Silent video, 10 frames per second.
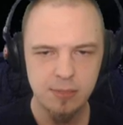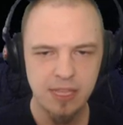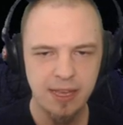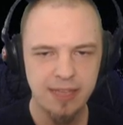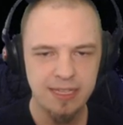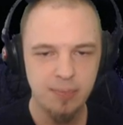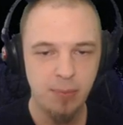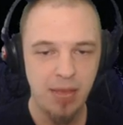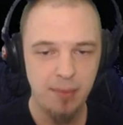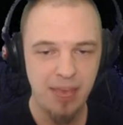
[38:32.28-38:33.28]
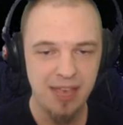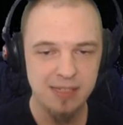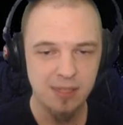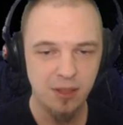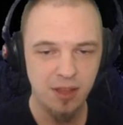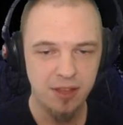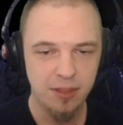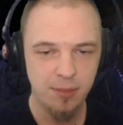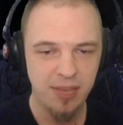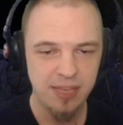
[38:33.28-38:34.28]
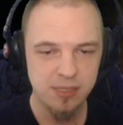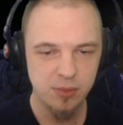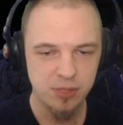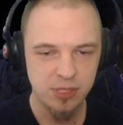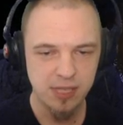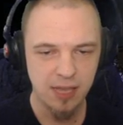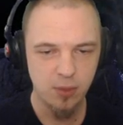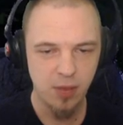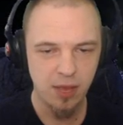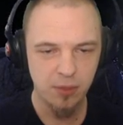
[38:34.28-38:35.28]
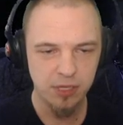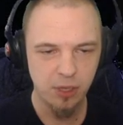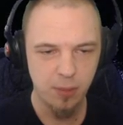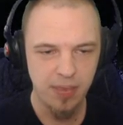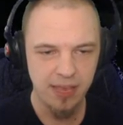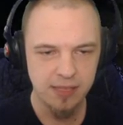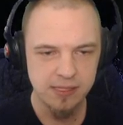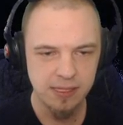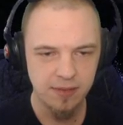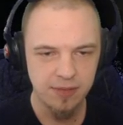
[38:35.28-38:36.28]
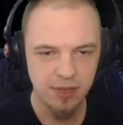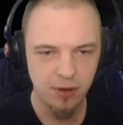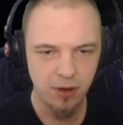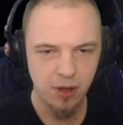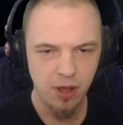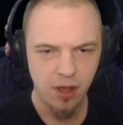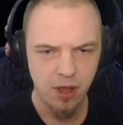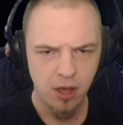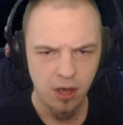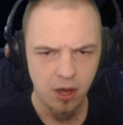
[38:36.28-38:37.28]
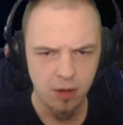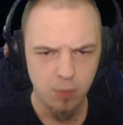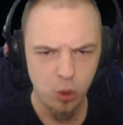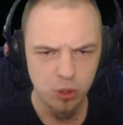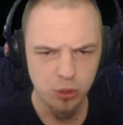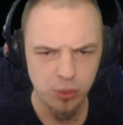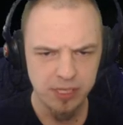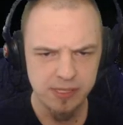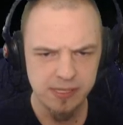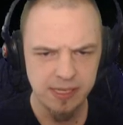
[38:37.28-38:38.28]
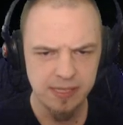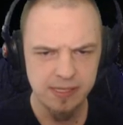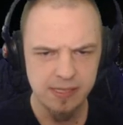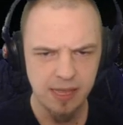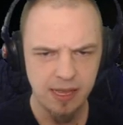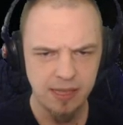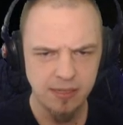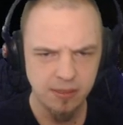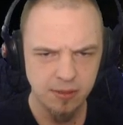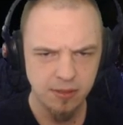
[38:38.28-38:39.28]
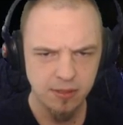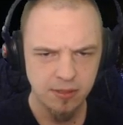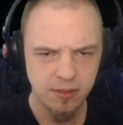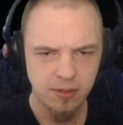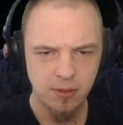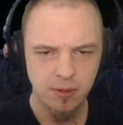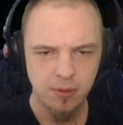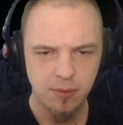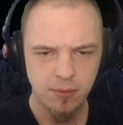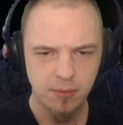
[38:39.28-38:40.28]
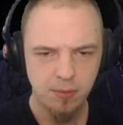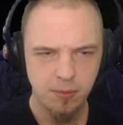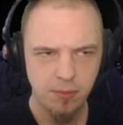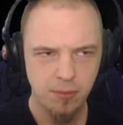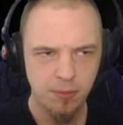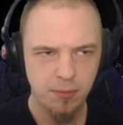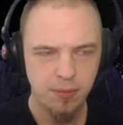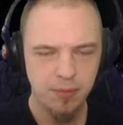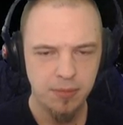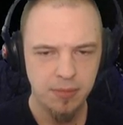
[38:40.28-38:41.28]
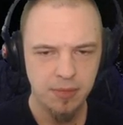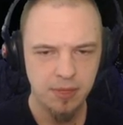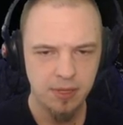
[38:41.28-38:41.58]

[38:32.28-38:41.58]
It seems like I did bypass a lot of the base, which is kind of why I want to go back and see if there are more treats inside. Hmm.